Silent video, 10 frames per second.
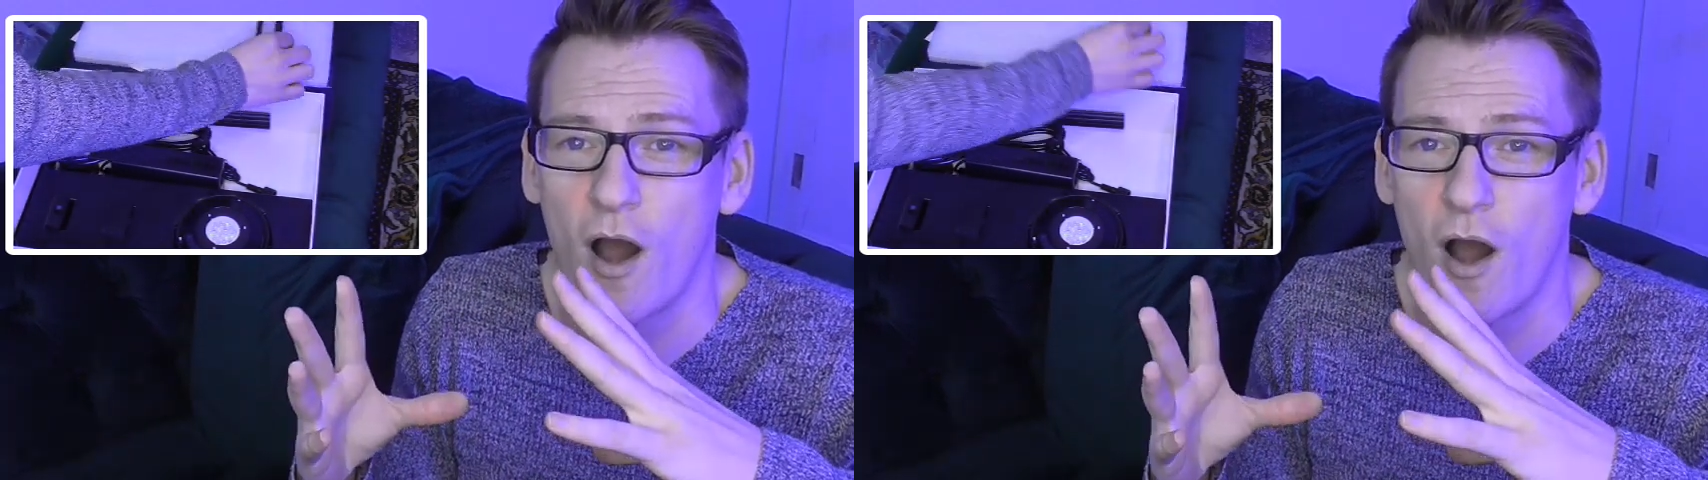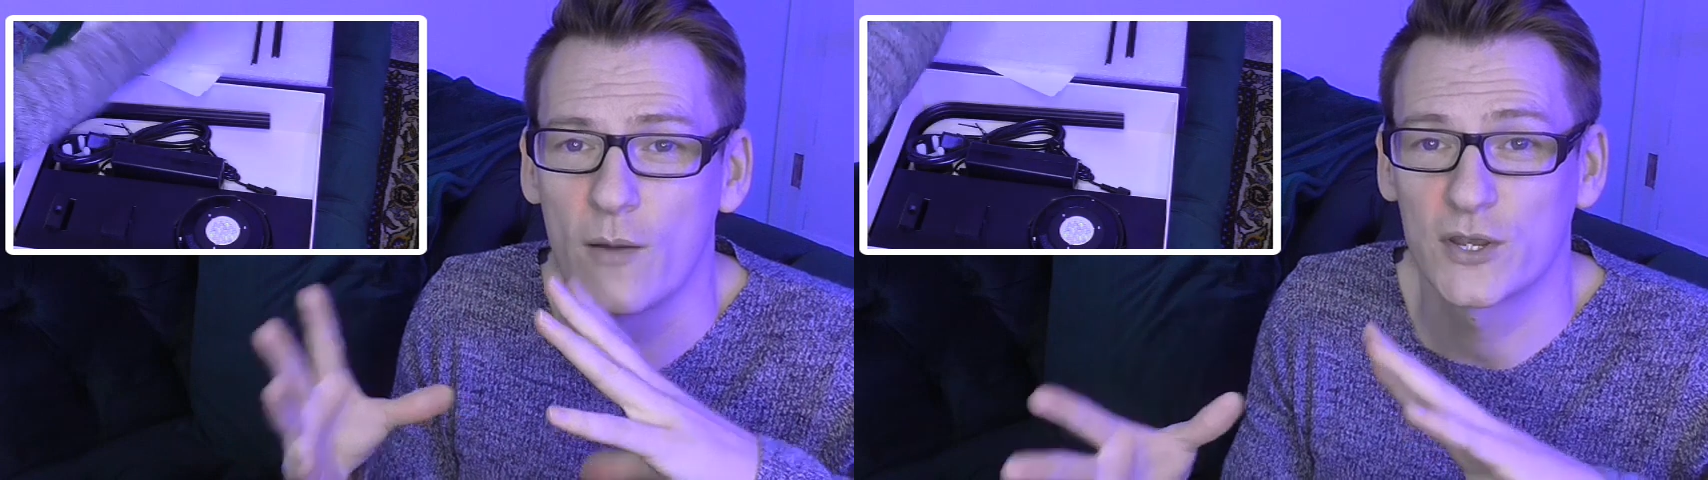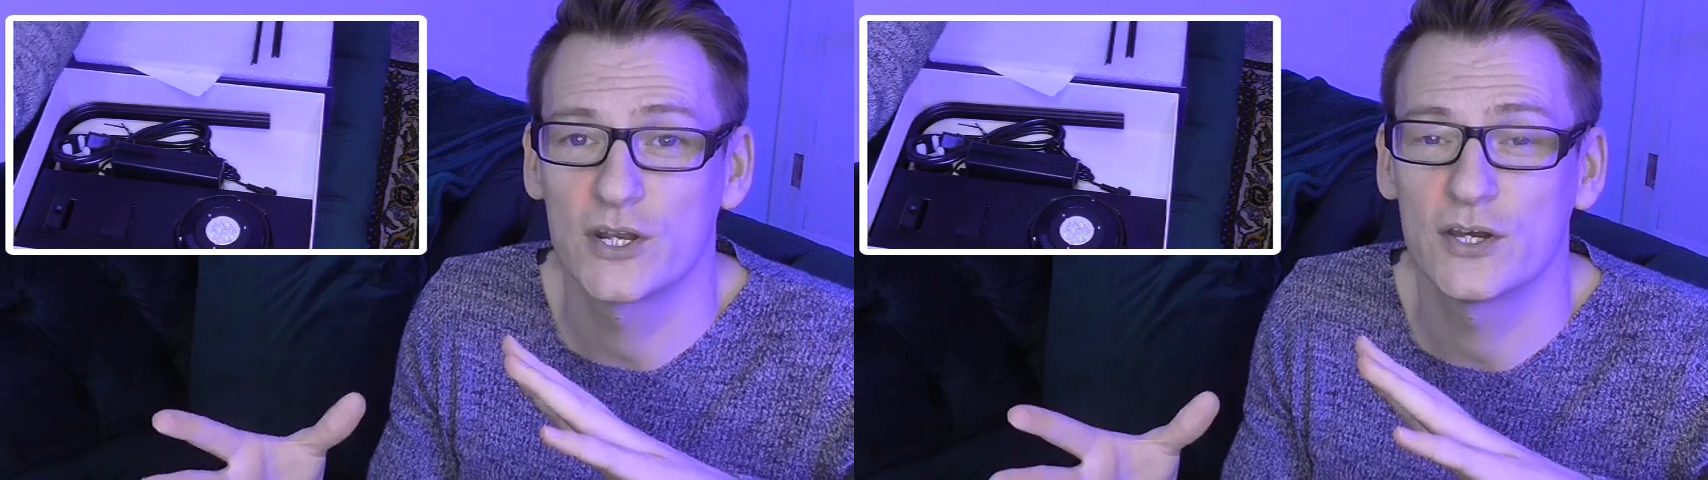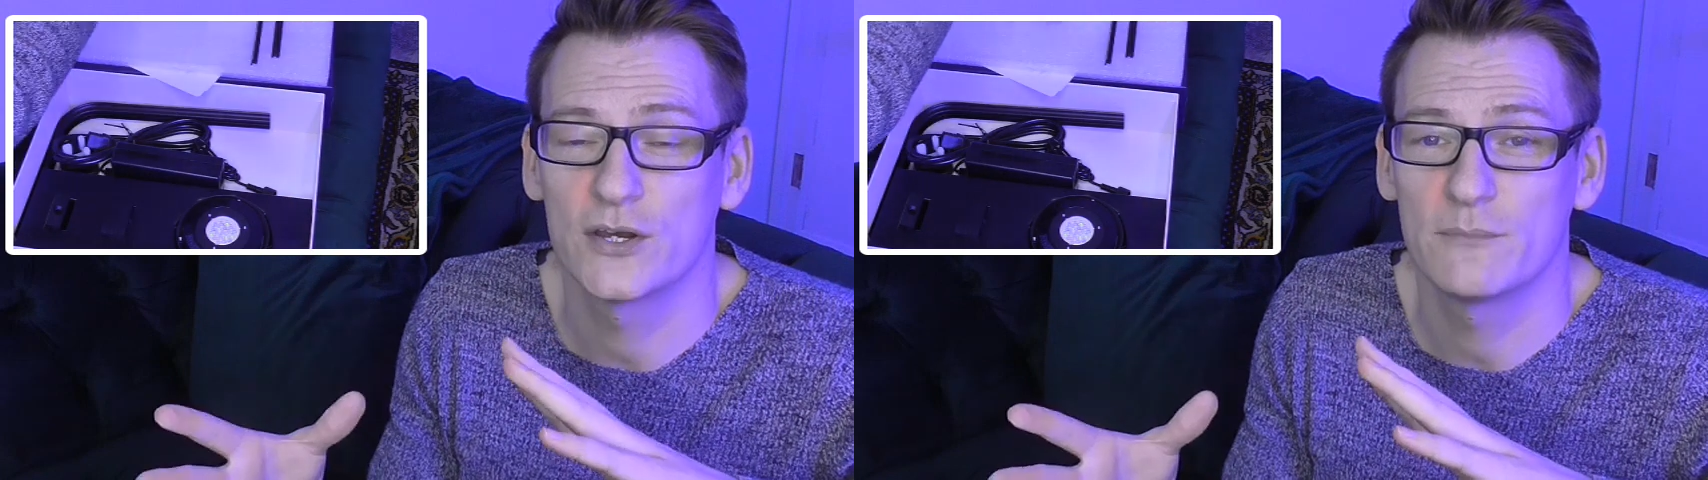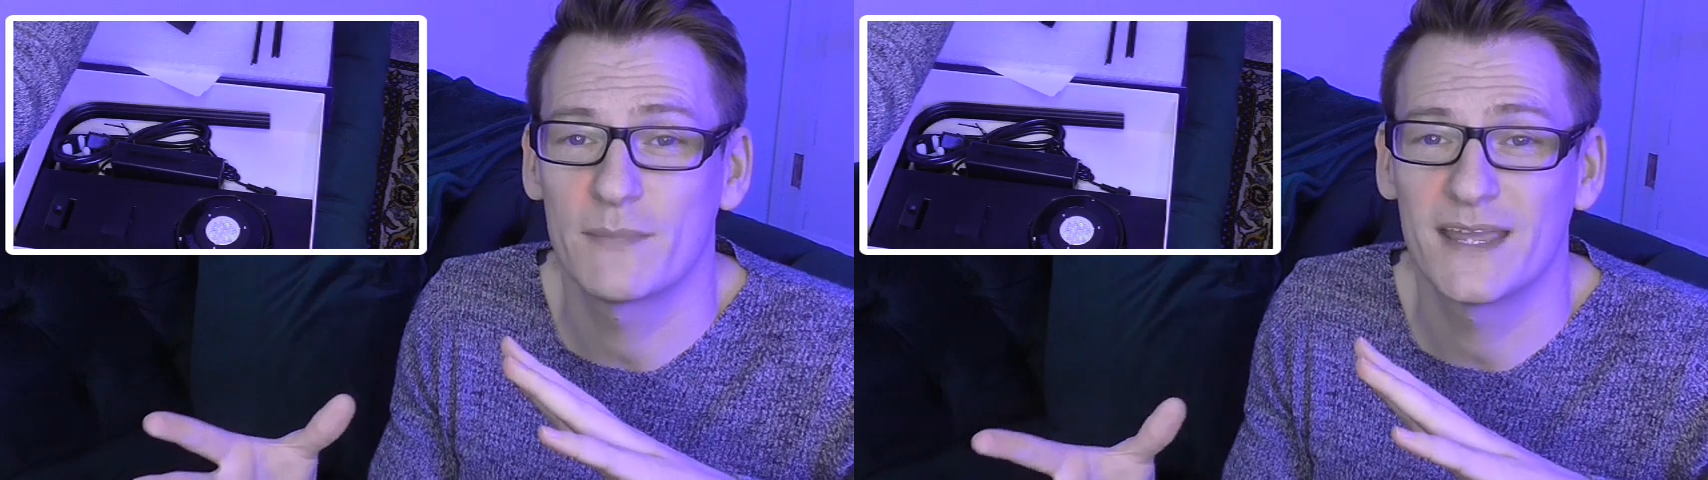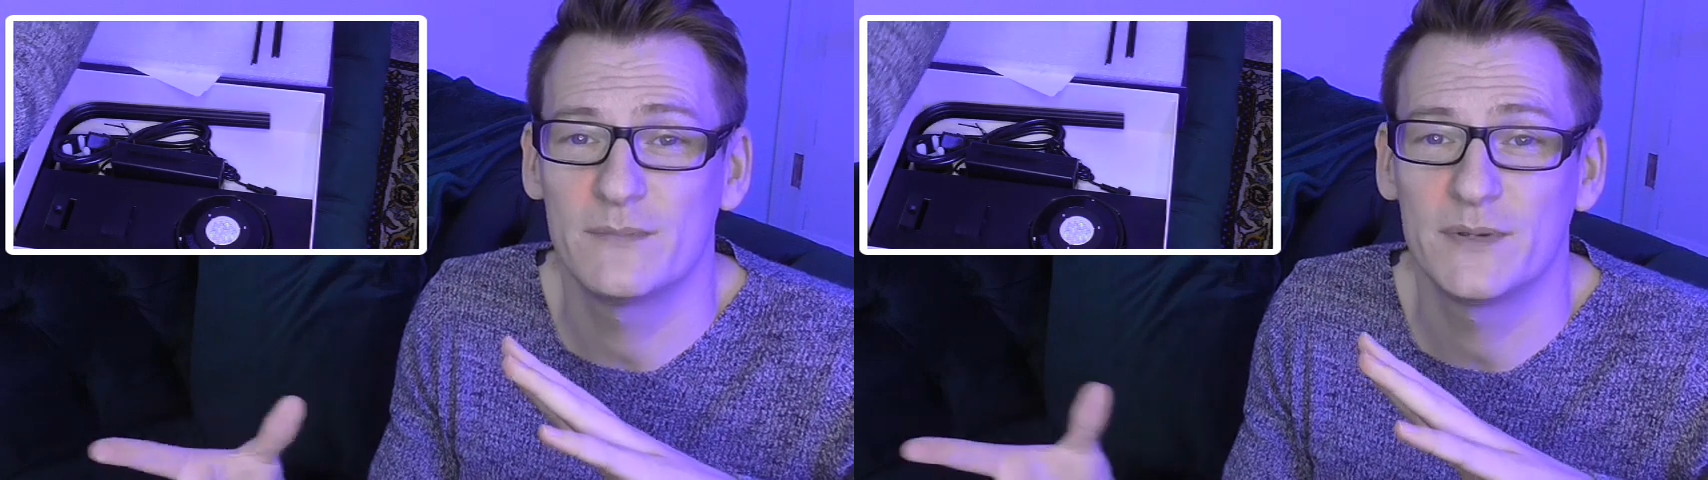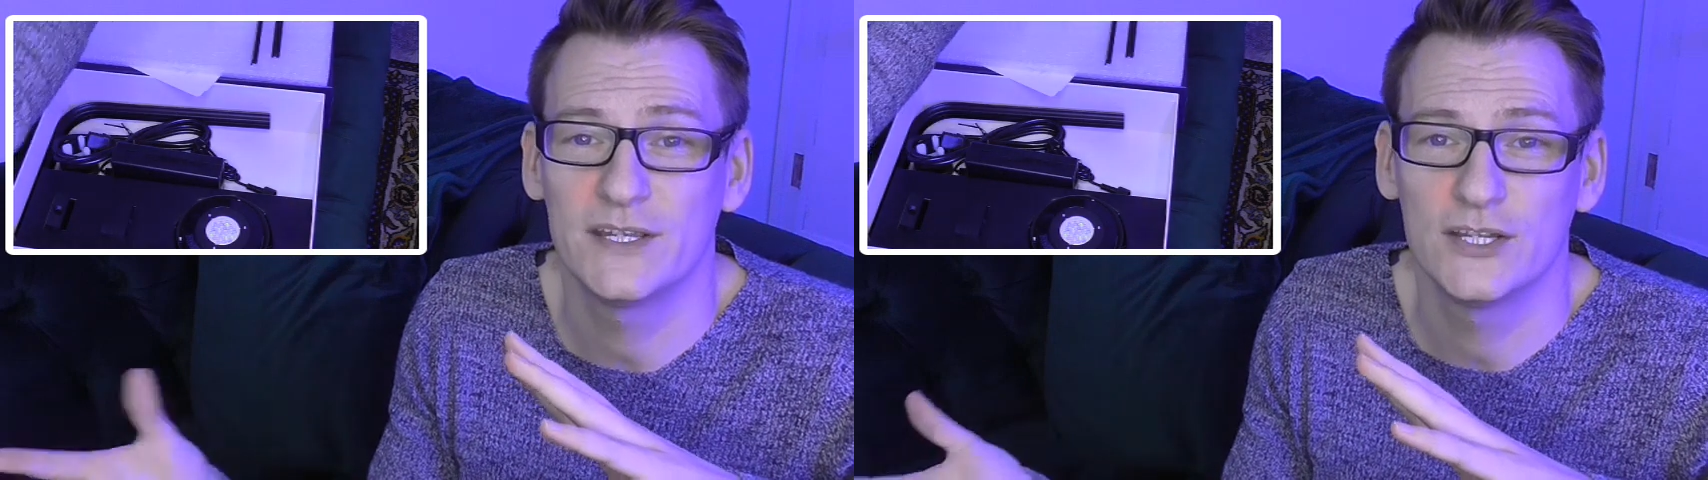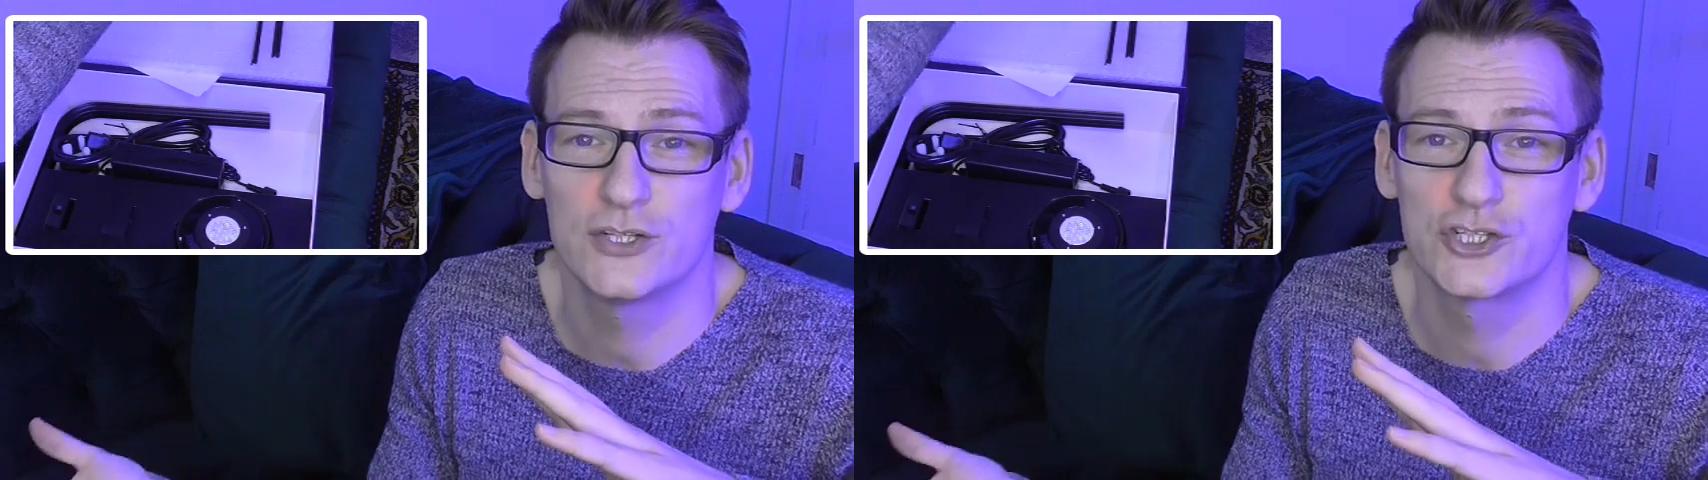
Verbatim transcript: I'm going to maybe